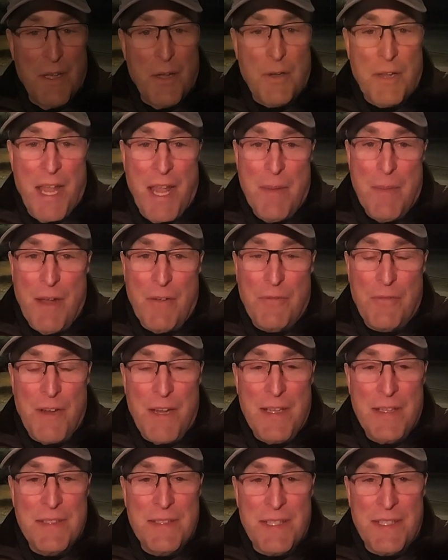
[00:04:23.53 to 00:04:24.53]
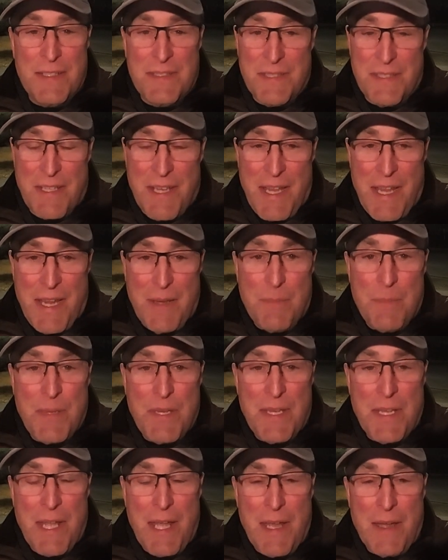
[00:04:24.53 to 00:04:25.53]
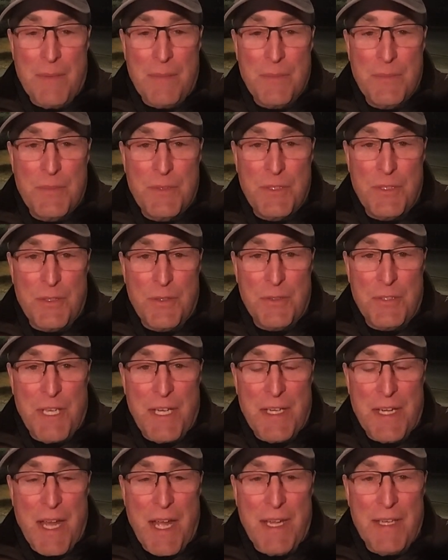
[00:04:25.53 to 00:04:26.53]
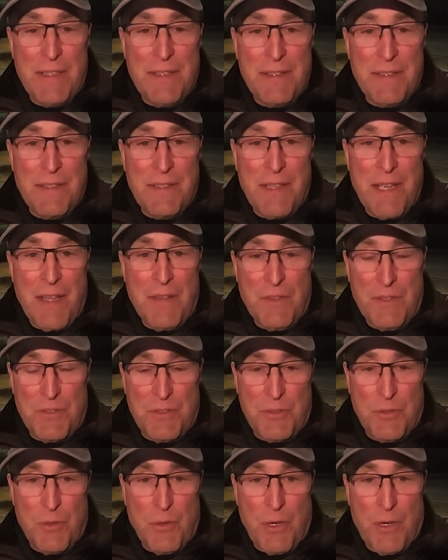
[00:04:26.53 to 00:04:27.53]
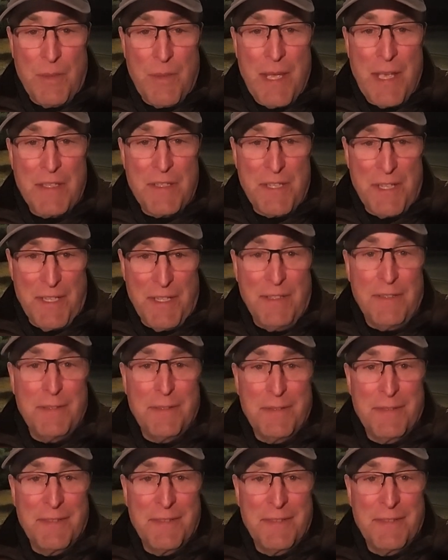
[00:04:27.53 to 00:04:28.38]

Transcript: Okay, my friends, it's 8 p.m. Tuesday night, and the storm has hit.